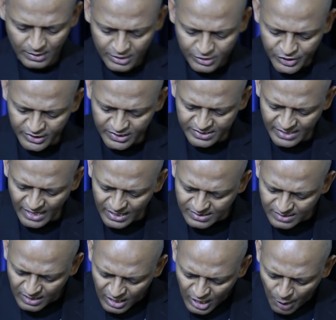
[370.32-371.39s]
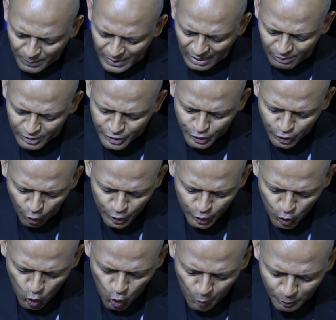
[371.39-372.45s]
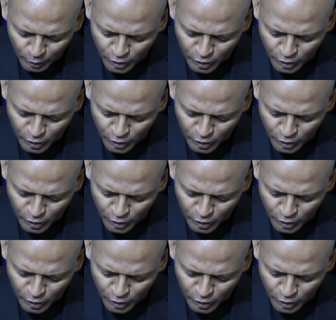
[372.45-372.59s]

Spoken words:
Jesus says, but I will show you whom you